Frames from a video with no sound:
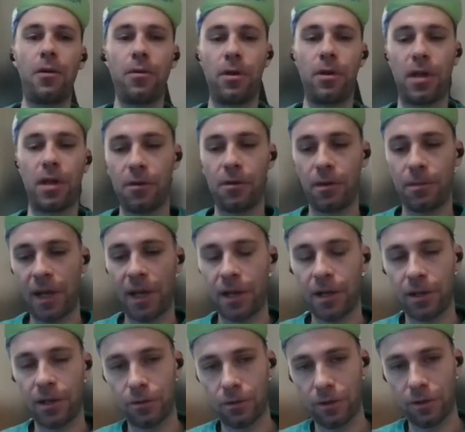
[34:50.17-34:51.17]
i will i will
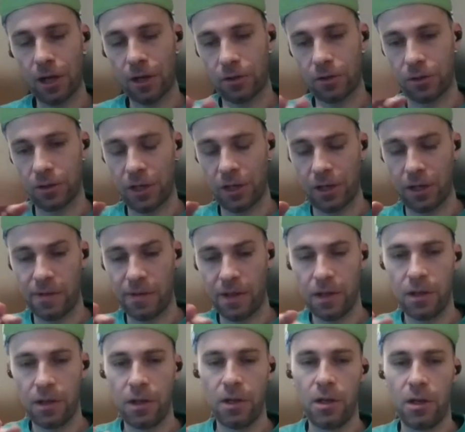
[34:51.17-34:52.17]
make an introduction here
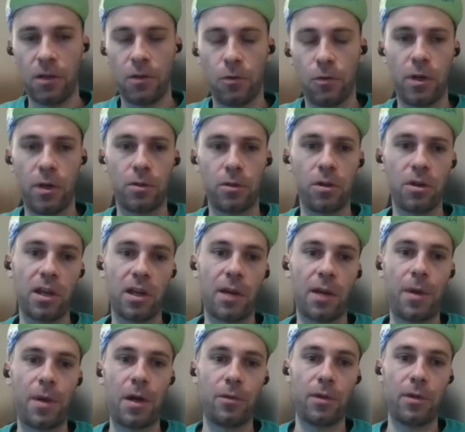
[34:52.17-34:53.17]
we are
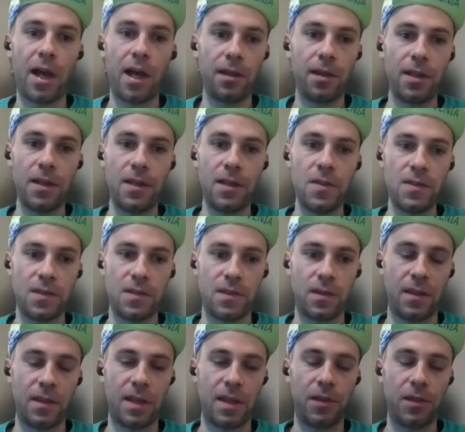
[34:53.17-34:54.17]
talking about
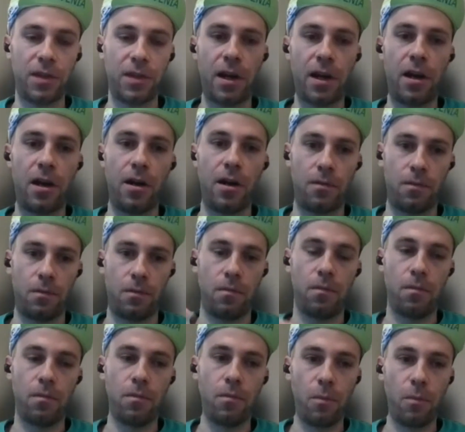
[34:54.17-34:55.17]
athletes that are
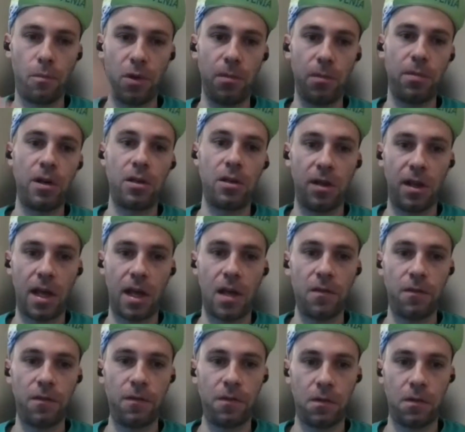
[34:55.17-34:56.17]
prepared
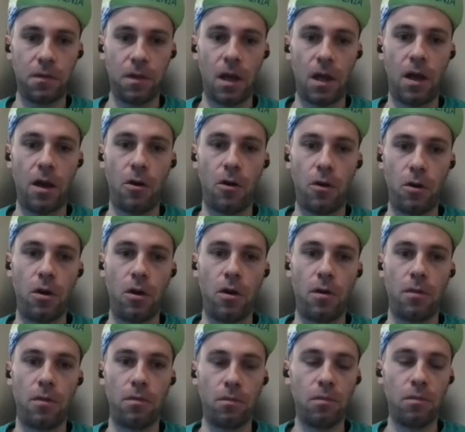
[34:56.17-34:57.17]
enough uh,
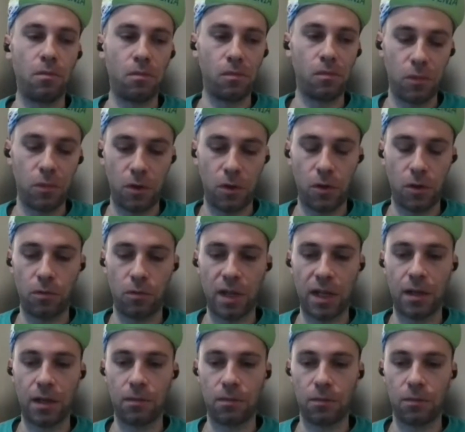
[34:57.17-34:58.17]
or you know
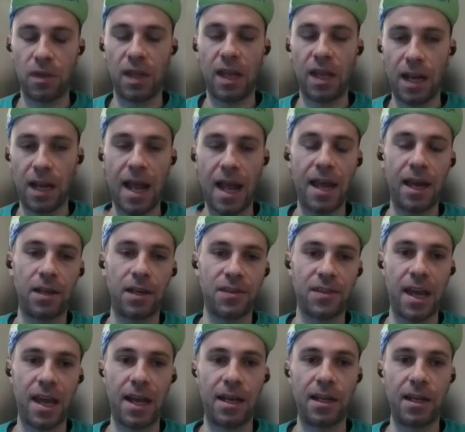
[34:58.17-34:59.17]
they they like
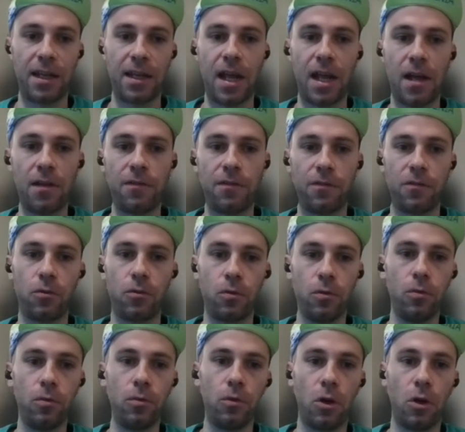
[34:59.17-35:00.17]
cycling enough
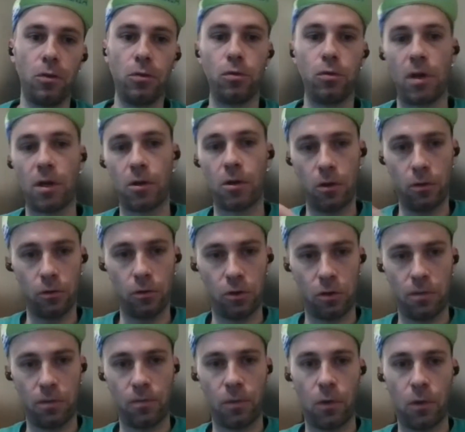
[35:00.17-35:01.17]
to go to a
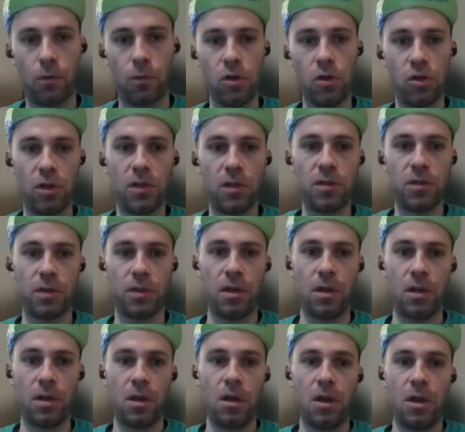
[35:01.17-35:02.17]
coach which is yeah.
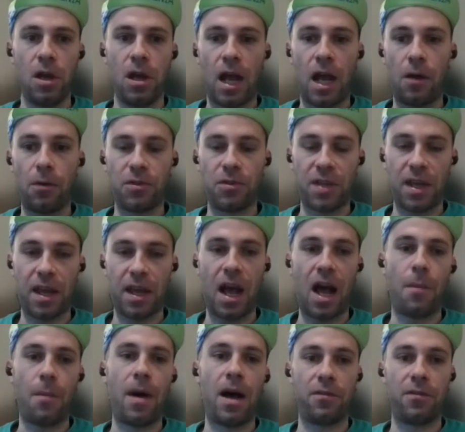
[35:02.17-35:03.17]
i would say
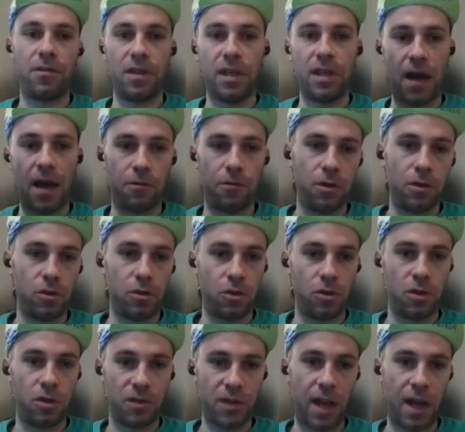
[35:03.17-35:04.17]
above the
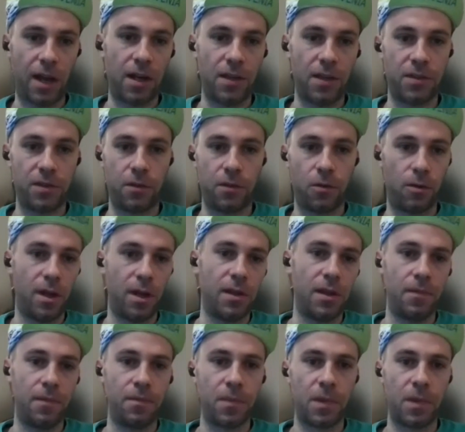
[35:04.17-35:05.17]
average cyclist
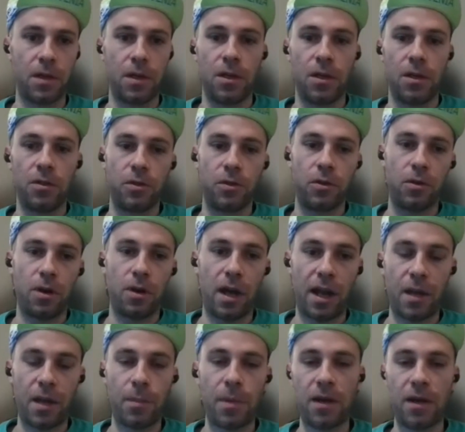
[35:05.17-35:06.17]
already so
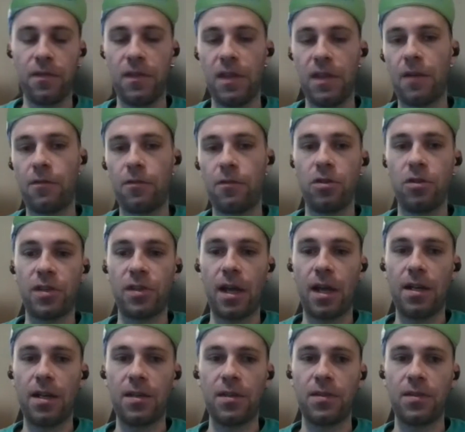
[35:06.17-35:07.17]
an above the average
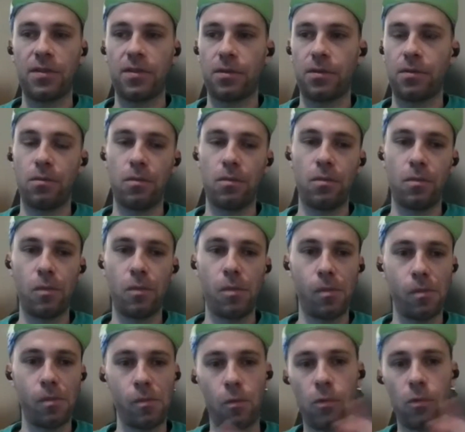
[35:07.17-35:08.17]
cyclist
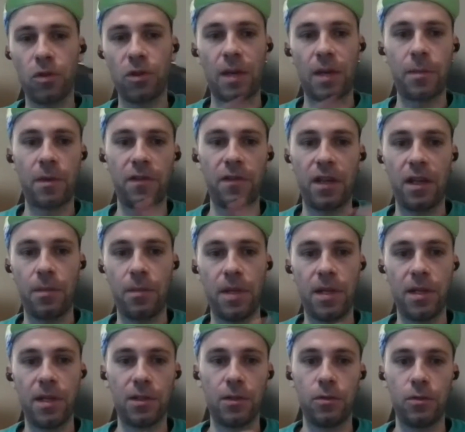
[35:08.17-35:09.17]
what time
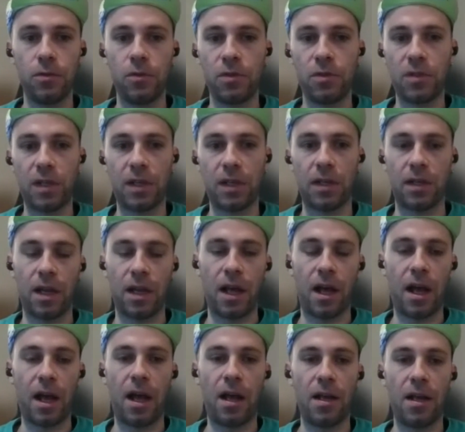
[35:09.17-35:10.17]
availability do you see
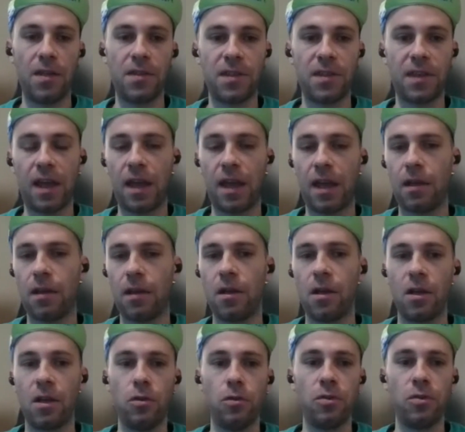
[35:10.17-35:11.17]
uh, let's say
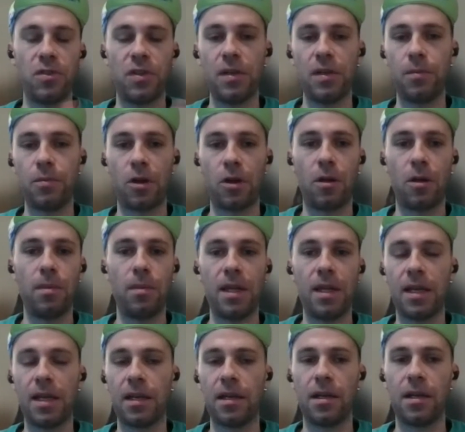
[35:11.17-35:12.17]
you see
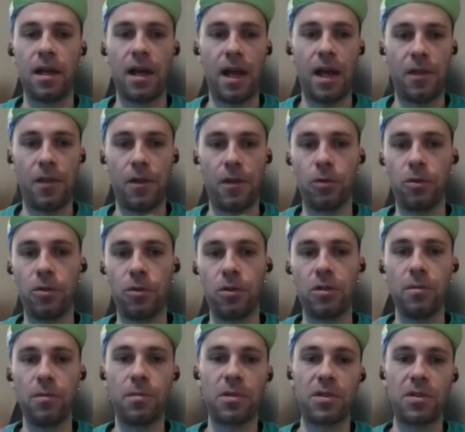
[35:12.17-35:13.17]
probably i don't know
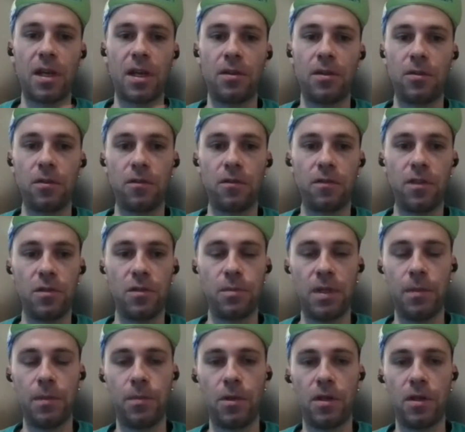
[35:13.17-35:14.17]
30% of these
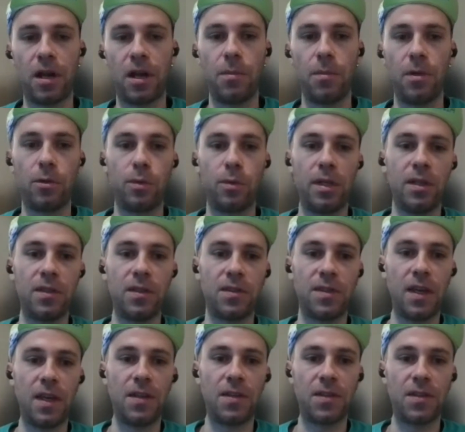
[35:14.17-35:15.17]
people are between
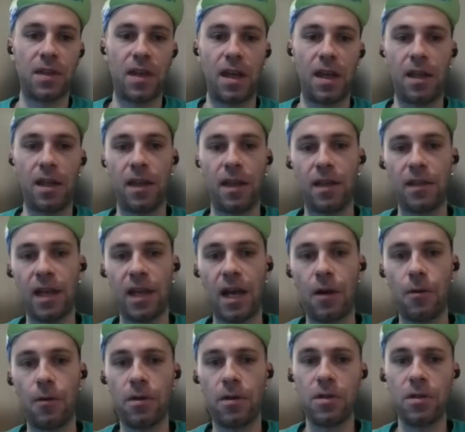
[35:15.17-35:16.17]
6 and 8
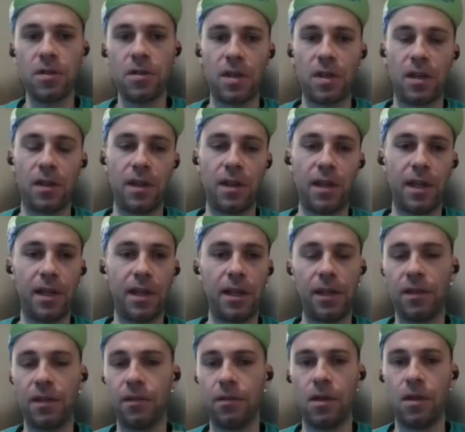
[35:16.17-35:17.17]
hours and
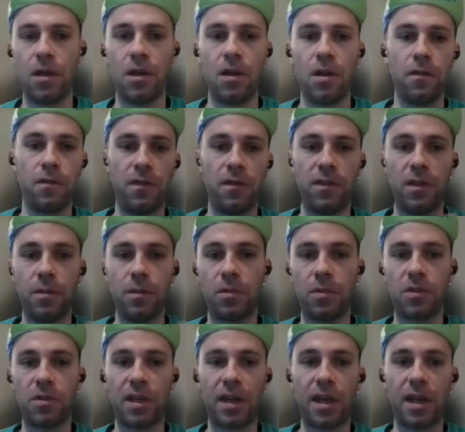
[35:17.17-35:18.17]
then
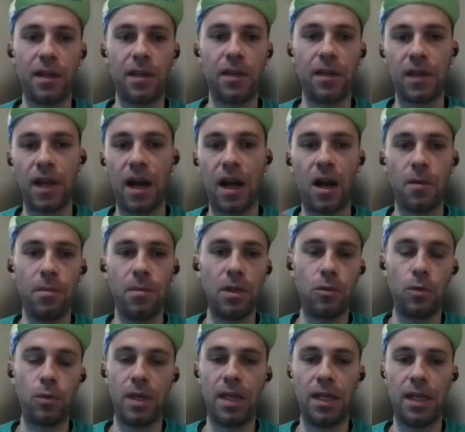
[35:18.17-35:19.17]
50% are
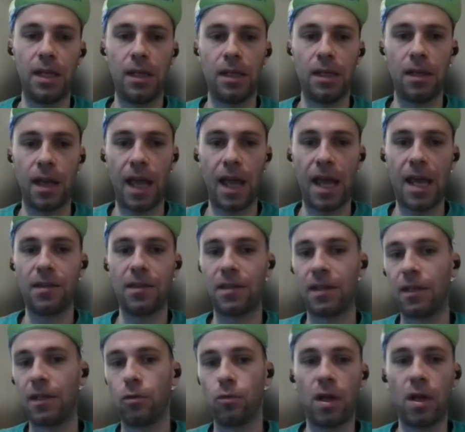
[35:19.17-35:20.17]
between
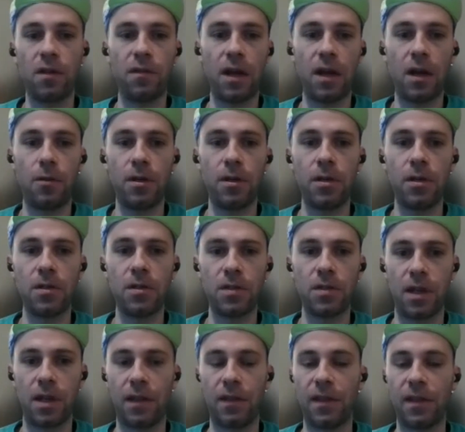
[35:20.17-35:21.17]
8 and 12
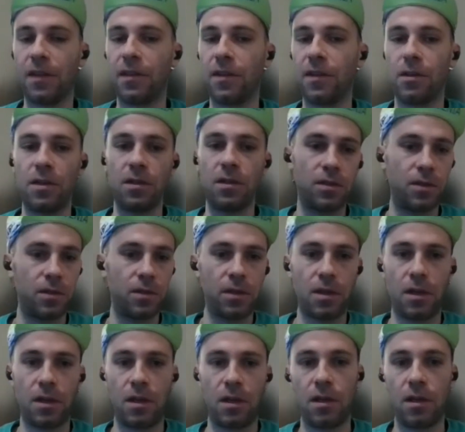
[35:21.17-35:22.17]
hours and then there is